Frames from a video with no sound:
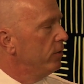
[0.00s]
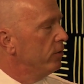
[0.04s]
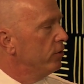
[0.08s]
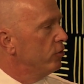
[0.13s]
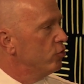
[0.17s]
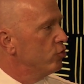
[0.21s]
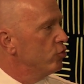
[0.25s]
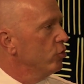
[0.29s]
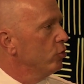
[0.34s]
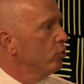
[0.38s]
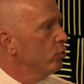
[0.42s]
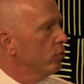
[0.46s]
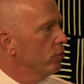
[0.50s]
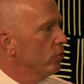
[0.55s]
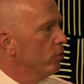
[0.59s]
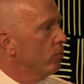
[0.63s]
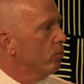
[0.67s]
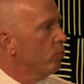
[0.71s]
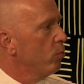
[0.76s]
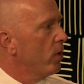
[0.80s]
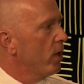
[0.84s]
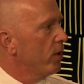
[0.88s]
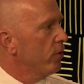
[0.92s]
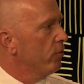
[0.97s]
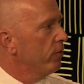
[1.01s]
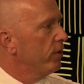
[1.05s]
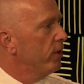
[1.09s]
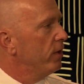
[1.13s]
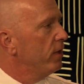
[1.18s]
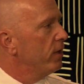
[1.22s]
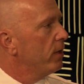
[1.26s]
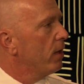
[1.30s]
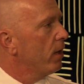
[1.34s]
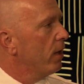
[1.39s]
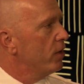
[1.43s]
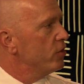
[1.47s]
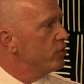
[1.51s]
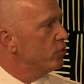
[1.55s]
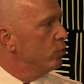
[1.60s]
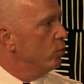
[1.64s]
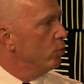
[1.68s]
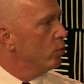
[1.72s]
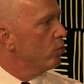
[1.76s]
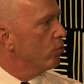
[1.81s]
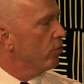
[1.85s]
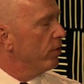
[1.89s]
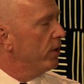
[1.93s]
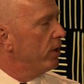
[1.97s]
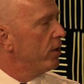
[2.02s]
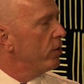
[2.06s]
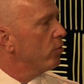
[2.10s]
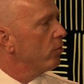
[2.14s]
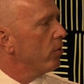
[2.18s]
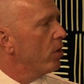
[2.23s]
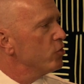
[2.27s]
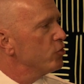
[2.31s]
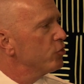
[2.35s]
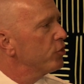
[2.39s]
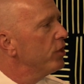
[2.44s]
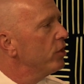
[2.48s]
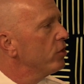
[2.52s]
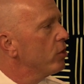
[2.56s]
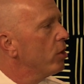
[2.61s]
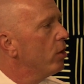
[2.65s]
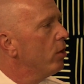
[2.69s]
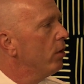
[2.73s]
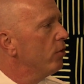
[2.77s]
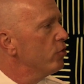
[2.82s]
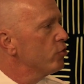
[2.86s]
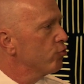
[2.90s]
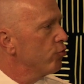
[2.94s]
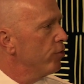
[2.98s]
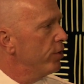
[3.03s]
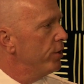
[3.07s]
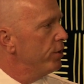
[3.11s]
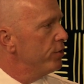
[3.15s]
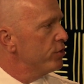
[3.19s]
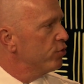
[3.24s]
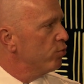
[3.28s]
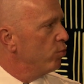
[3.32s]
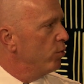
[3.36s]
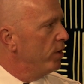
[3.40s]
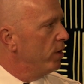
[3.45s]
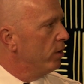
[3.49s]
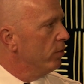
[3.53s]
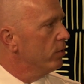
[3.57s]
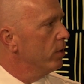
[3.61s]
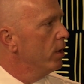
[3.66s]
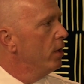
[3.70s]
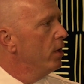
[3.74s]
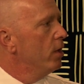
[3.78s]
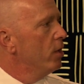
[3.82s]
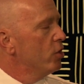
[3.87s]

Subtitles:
the children, while they're getting high school credit, they're also getting college credit as well.